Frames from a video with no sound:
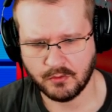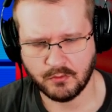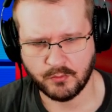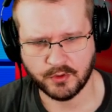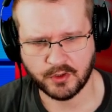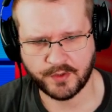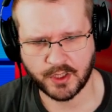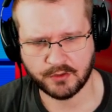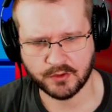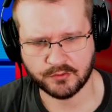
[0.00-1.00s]
We don't have an
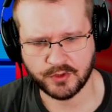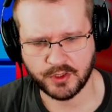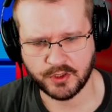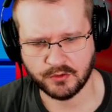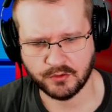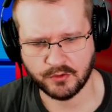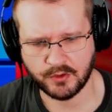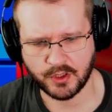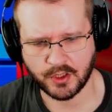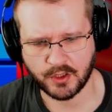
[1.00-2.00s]
accurate read on
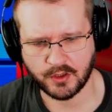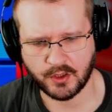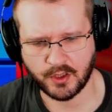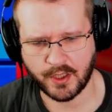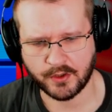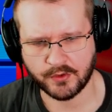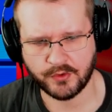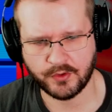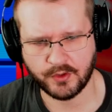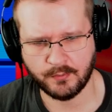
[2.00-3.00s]
the length
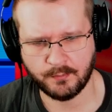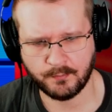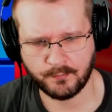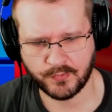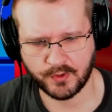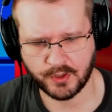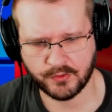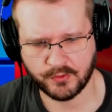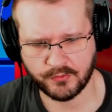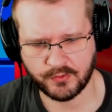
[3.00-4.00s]
here. Length
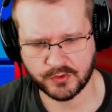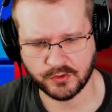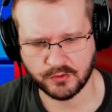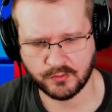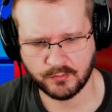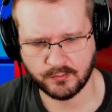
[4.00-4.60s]
of the shot.